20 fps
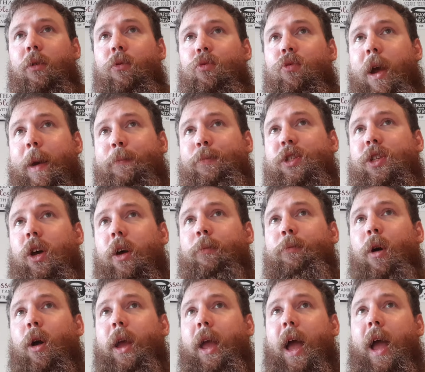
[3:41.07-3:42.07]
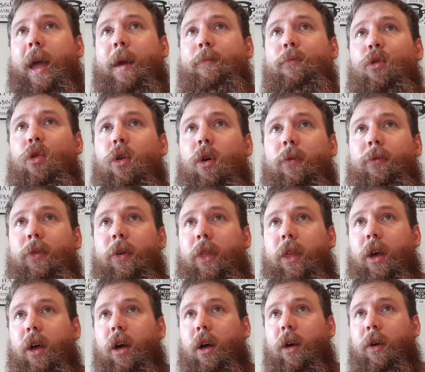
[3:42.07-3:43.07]
Reps, I'd probably aim more for
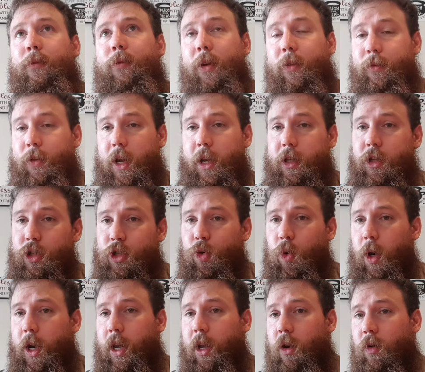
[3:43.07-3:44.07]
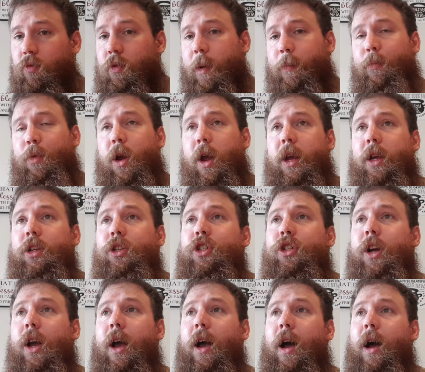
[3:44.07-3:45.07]
the 15 to 20 rep
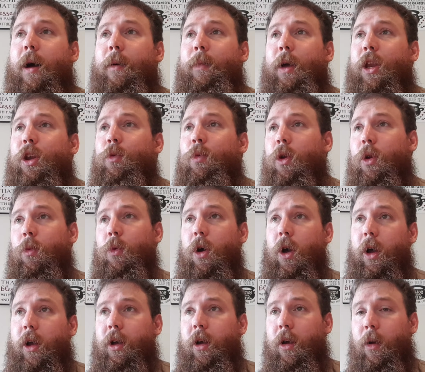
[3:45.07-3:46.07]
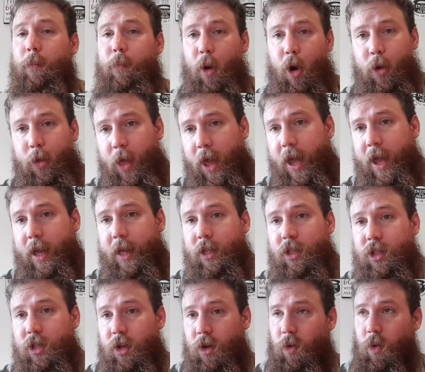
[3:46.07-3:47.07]
range, and you want to work both
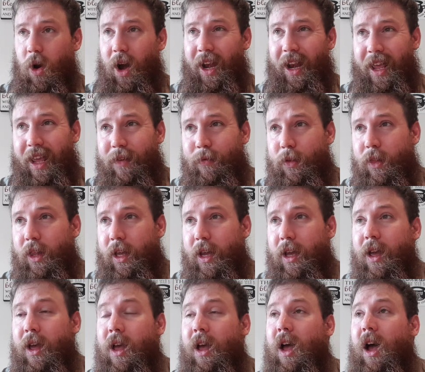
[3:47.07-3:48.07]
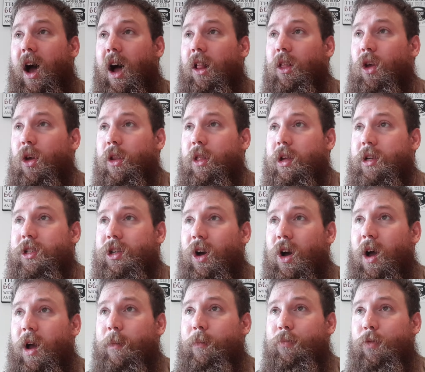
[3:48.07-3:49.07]
hands quite evenly. A lot of the
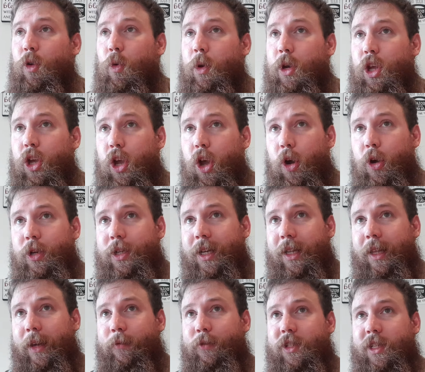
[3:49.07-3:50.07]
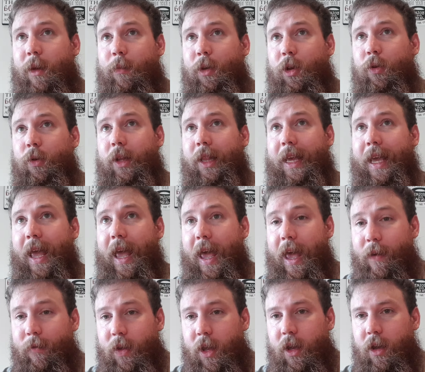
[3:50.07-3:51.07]
time when you go to lift something really
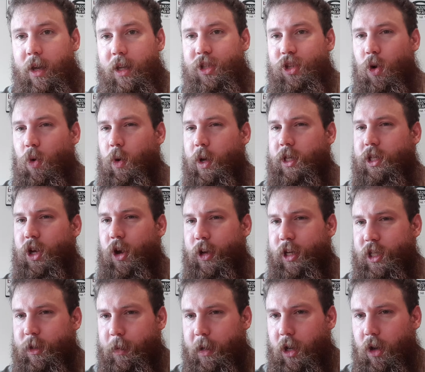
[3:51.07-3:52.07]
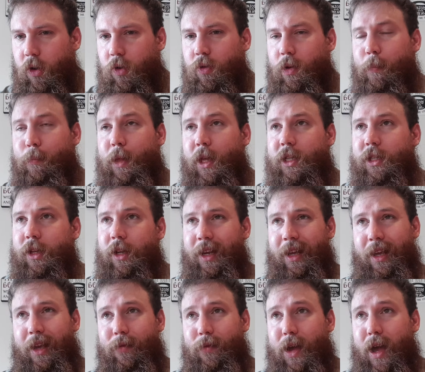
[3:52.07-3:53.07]
heavy, it's always going to be your grip that's going to
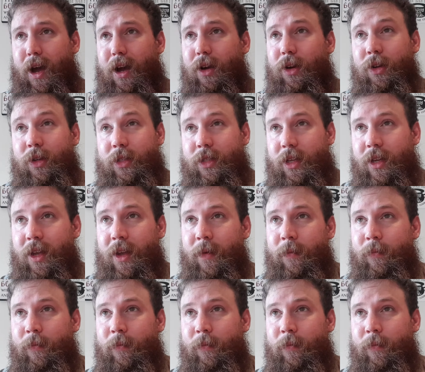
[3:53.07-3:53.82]
give out, because